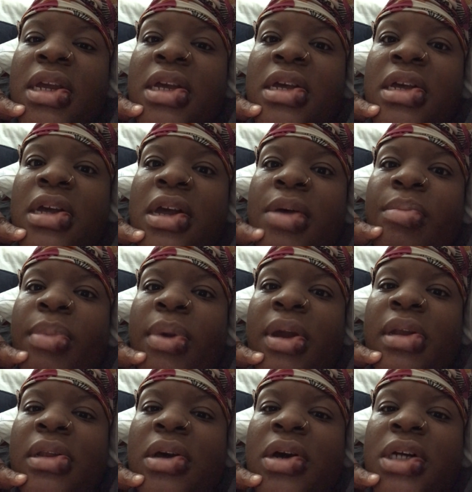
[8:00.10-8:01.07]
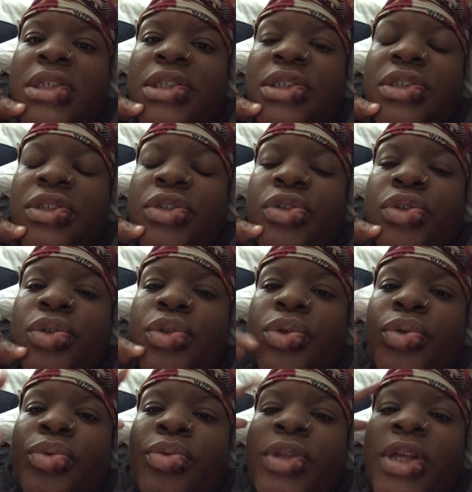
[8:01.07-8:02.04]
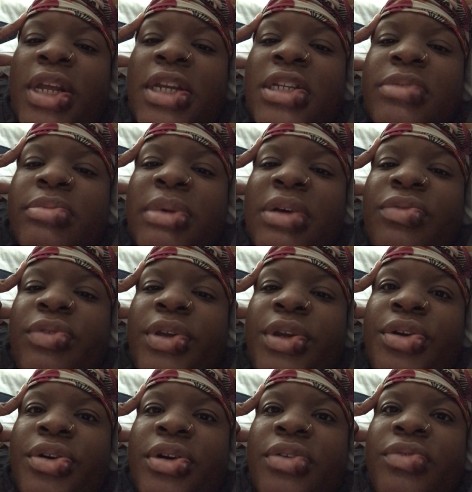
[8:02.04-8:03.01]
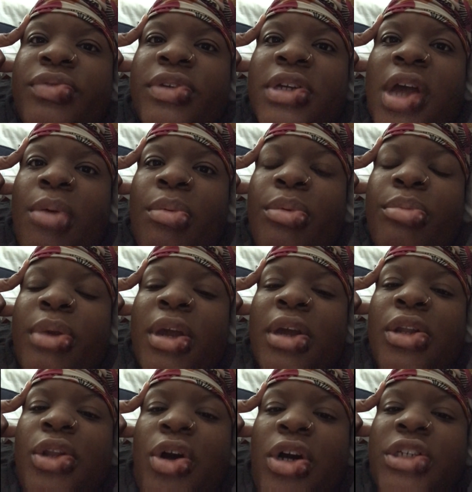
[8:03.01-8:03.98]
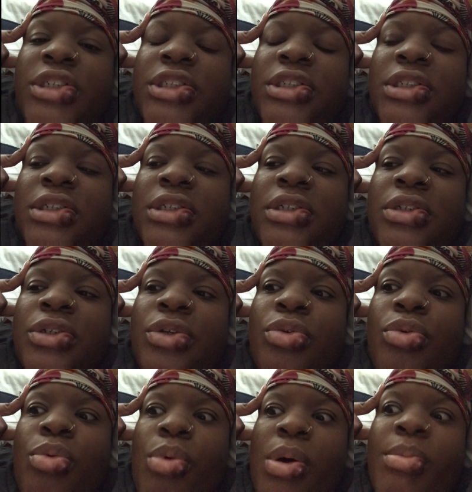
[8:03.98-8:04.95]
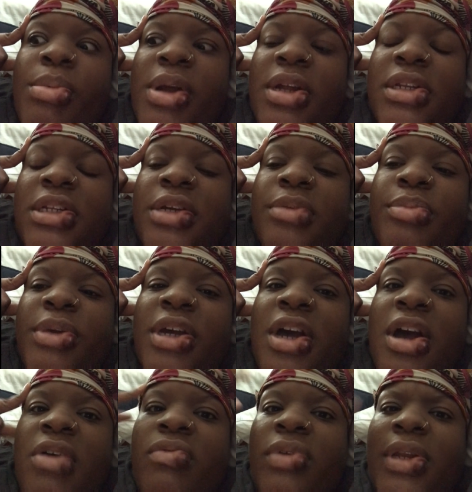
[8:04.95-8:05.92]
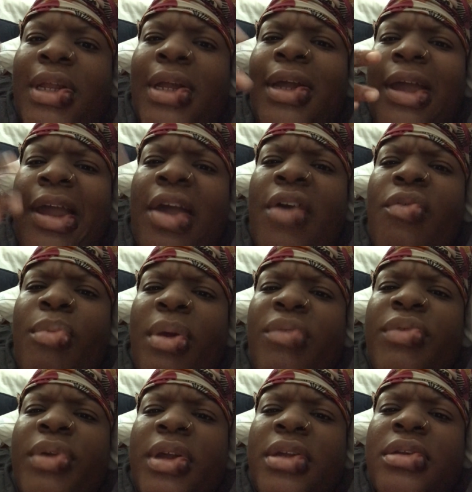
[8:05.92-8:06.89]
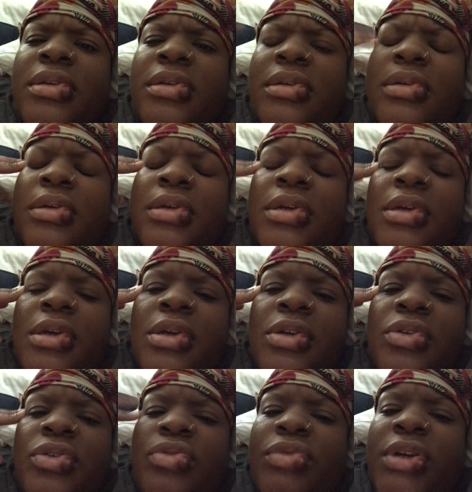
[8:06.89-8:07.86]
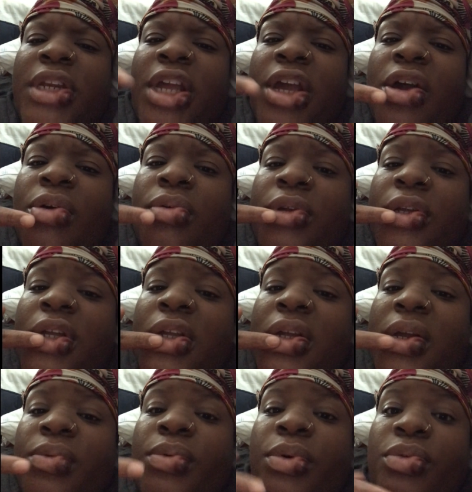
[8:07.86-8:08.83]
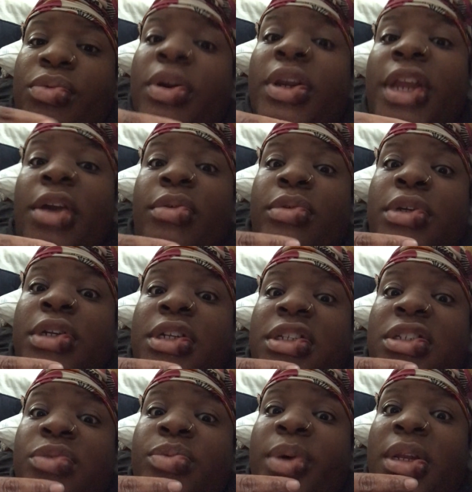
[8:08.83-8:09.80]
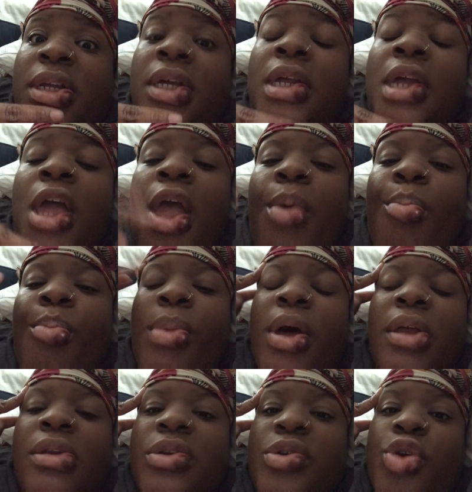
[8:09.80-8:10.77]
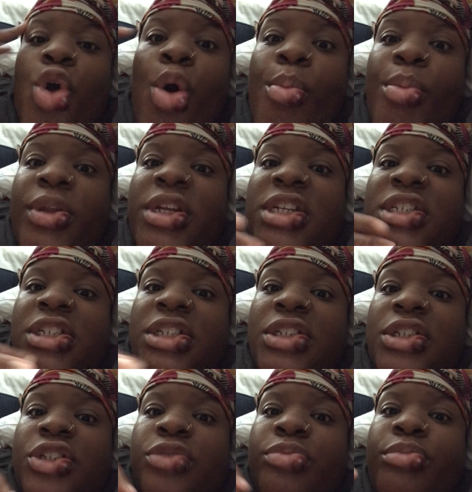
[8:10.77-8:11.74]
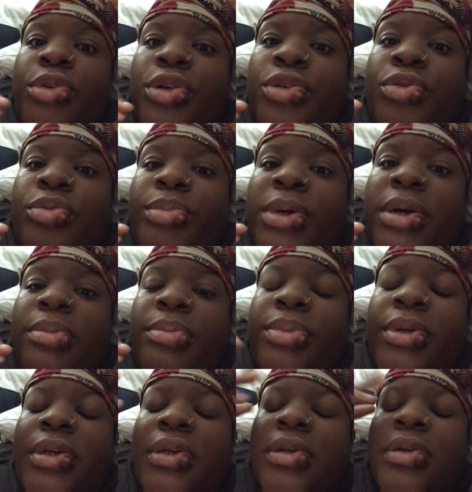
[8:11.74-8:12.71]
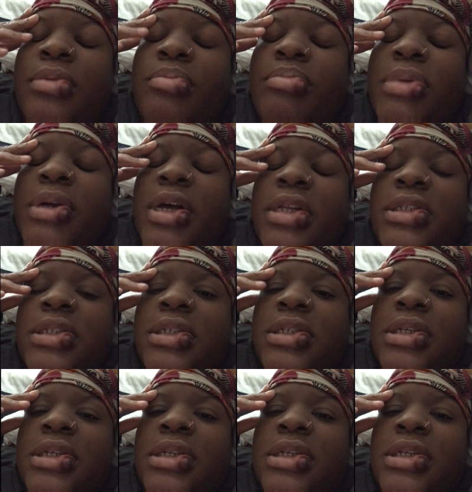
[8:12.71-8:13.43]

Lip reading: could come back larger. So that is my fear of it coming back larger on my lip and covering like half my face. So right now it's swelling, but normally it's just a small little bump. But